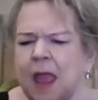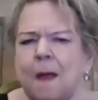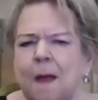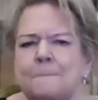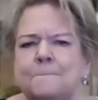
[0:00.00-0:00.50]

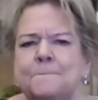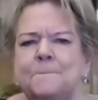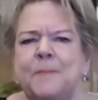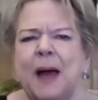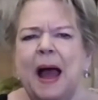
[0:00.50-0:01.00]
but
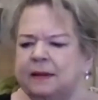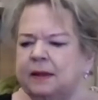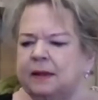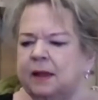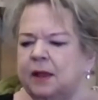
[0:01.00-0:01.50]
you need
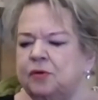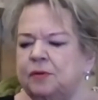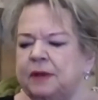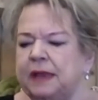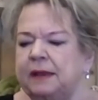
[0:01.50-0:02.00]
to know
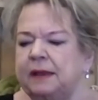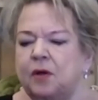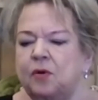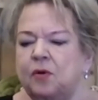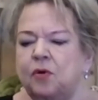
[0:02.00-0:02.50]
who
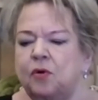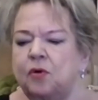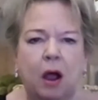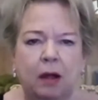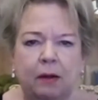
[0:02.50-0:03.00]
you
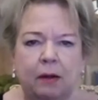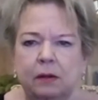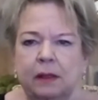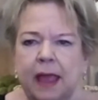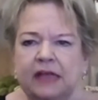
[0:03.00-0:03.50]
are
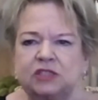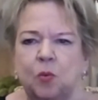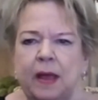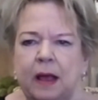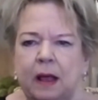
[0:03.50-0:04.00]
as
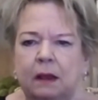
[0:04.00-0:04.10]
well.